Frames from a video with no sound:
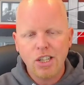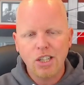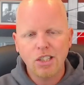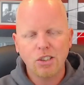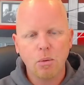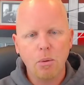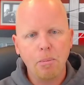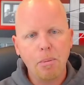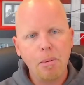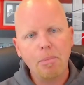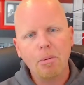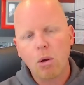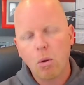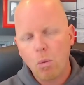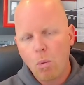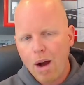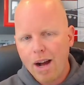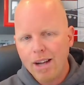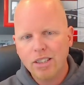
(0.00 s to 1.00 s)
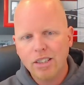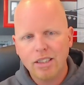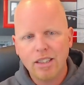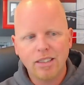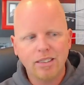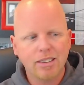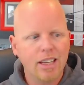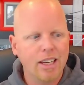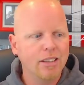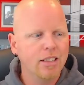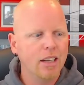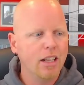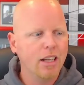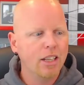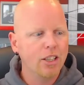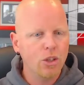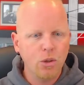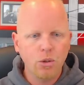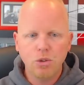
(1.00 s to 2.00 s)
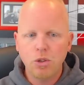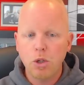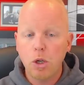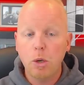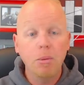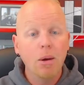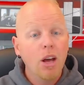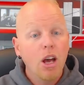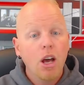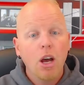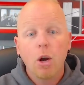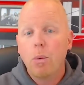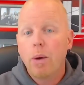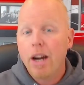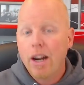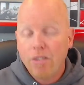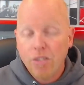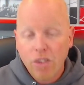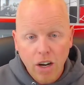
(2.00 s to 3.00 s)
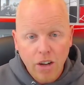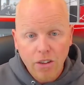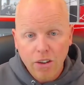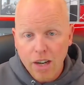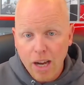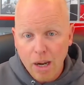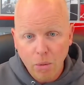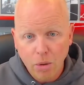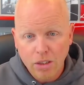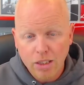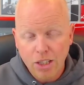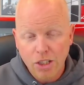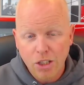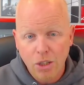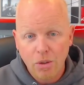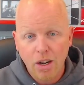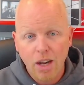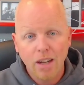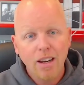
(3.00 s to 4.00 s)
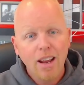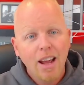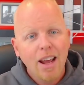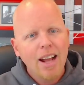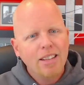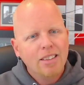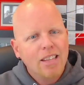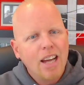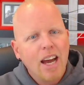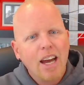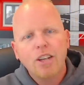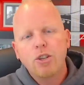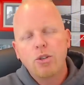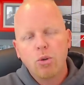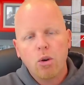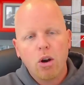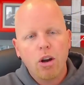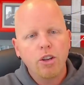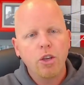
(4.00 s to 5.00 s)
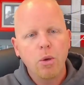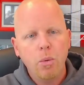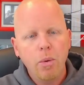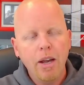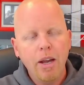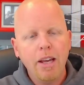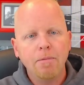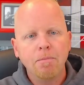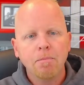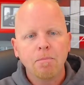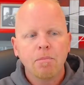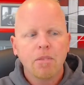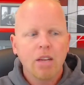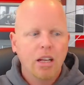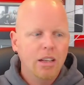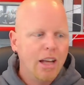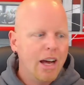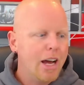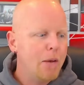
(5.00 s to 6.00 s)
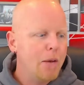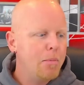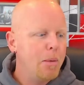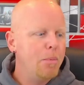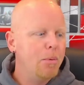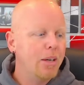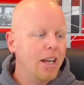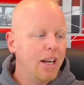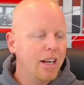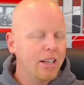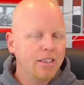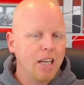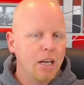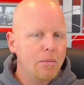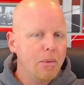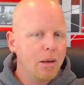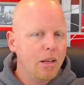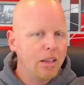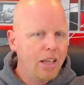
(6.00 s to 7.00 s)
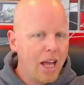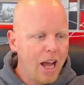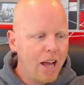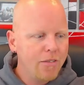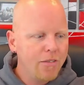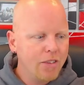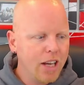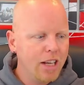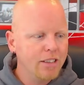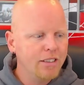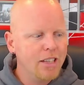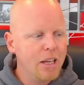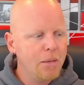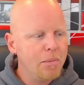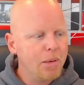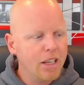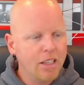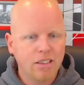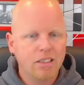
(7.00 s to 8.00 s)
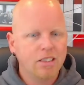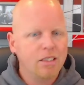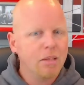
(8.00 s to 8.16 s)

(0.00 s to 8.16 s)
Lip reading: when people are watching these things on like YouTube or whatever other network that you're on, it's got to draw you in. A lot of people get excited about live content because